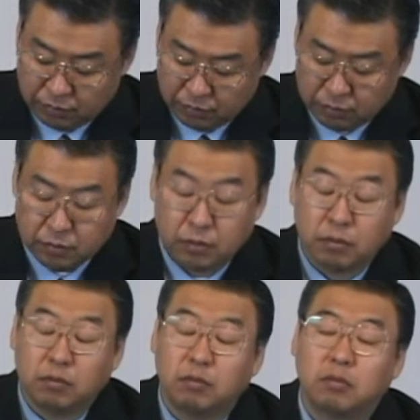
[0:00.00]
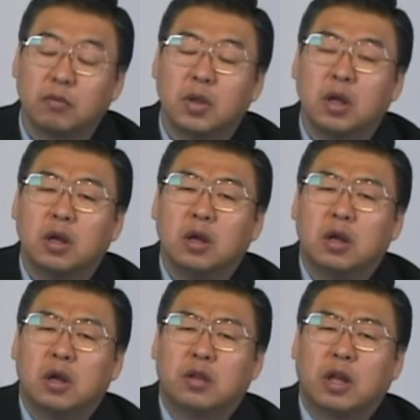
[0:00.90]
A man left
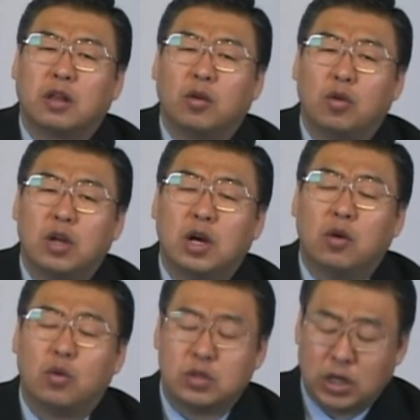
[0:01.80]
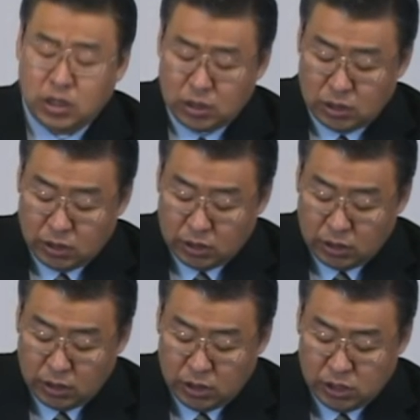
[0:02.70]
his animal in a
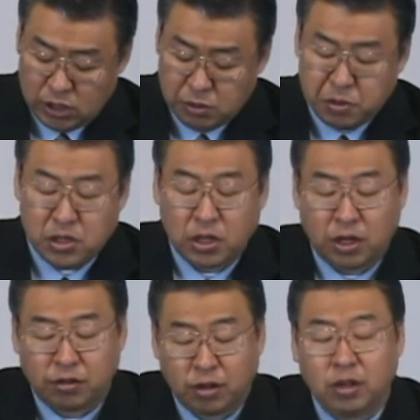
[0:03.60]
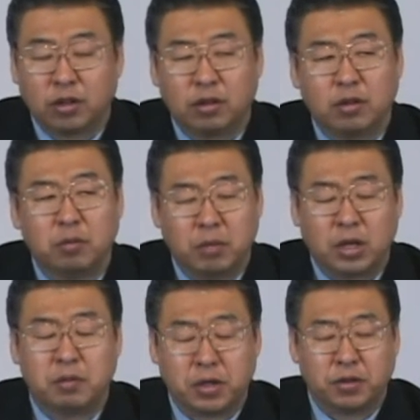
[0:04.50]
field or vineyard,
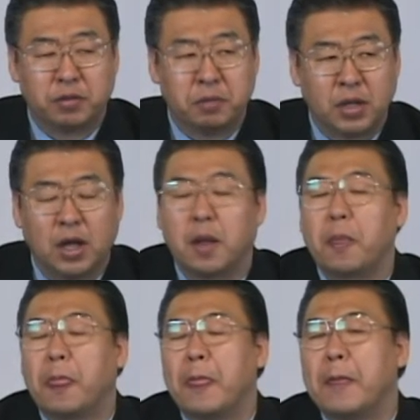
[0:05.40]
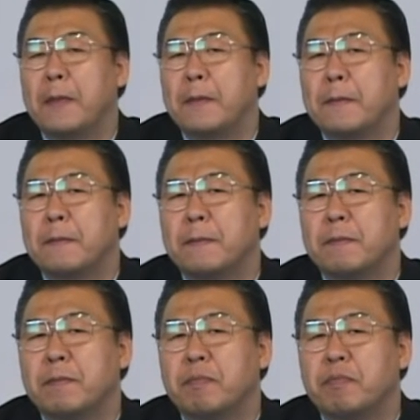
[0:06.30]
and the animal
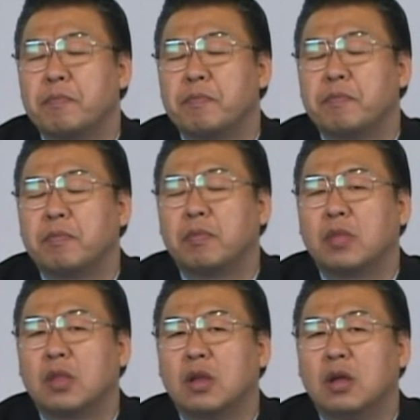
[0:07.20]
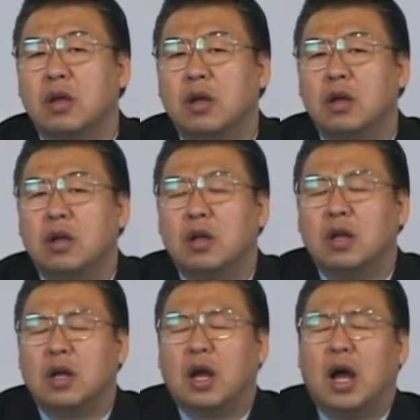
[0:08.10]
crossed into another
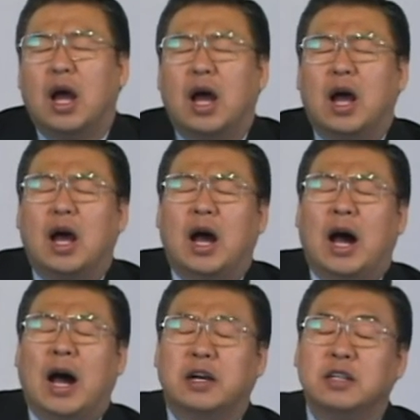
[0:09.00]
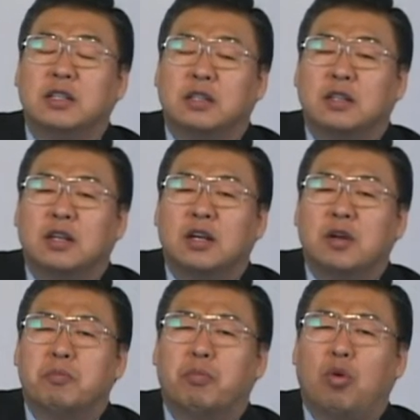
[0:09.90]
field and destroyed it.